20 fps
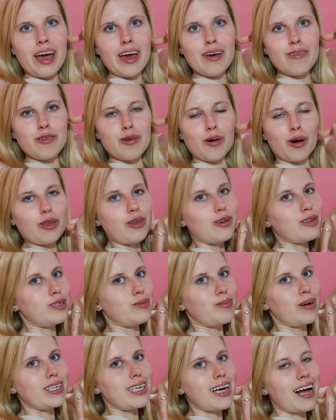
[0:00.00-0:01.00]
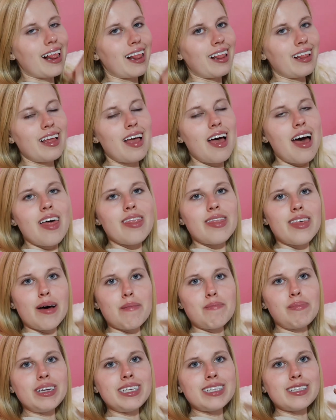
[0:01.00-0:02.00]
if you are new to my channel,
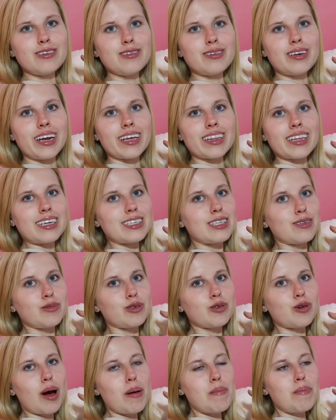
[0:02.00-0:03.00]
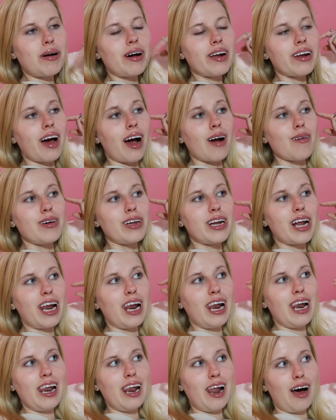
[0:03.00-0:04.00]
then please do click that subscribe button. I would
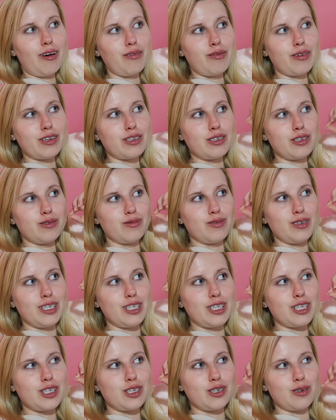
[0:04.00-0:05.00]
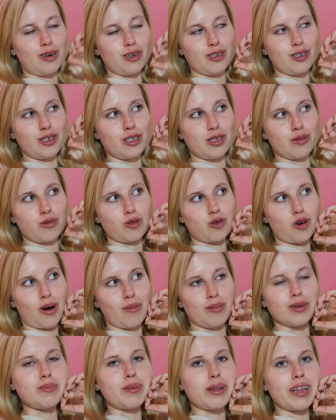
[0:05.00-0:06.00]
love to reach 200
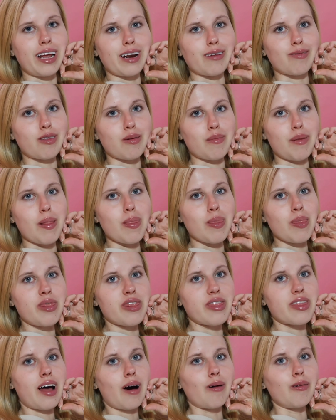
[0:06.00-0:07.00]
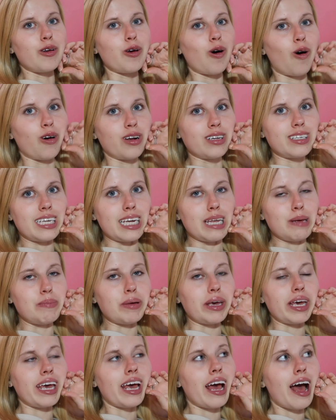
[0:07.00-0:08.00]
subscribers by the end of the month. That would honestly
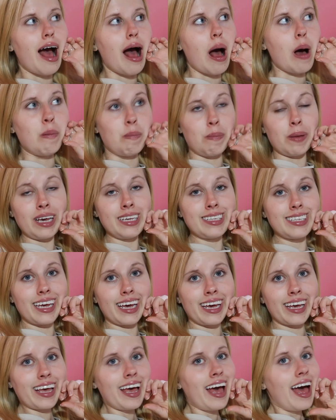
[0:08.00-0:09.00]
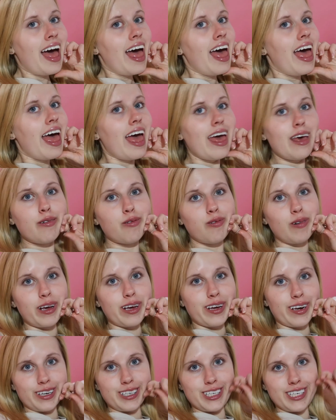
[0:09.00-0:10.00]
be amazing if we
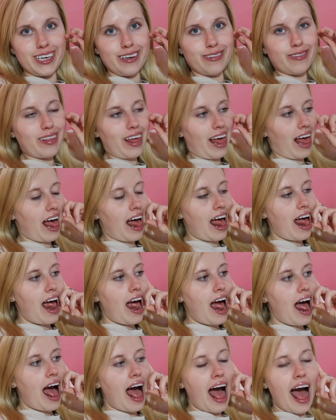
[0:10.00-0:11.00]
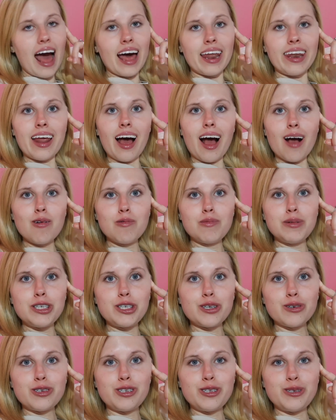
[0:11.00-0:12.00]
could achieve that. And I will be
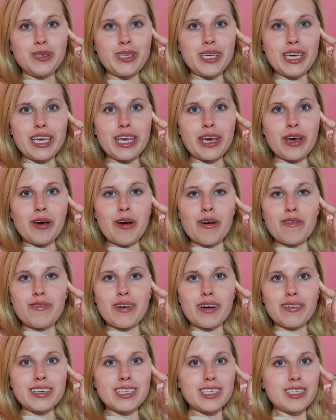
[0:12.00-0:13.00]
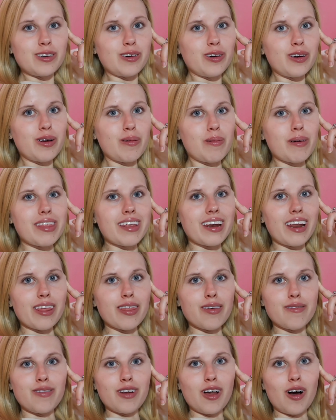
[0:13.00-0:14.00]
sure to see you very soon with
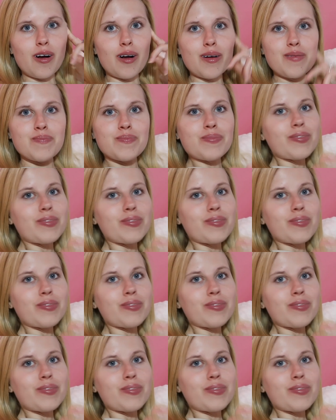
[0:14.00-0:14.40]
another vlog.